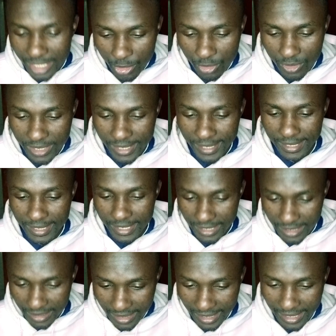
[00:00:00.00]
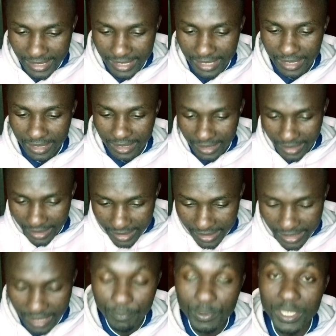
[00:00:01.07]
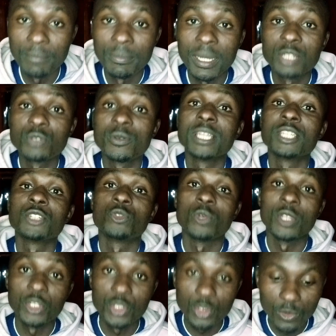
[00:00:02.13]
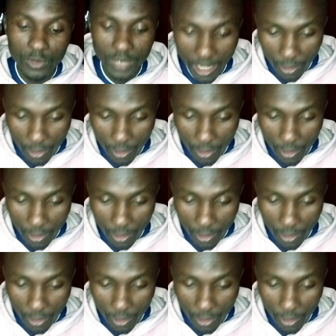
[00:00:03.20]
Tuesday the 13th September 2022.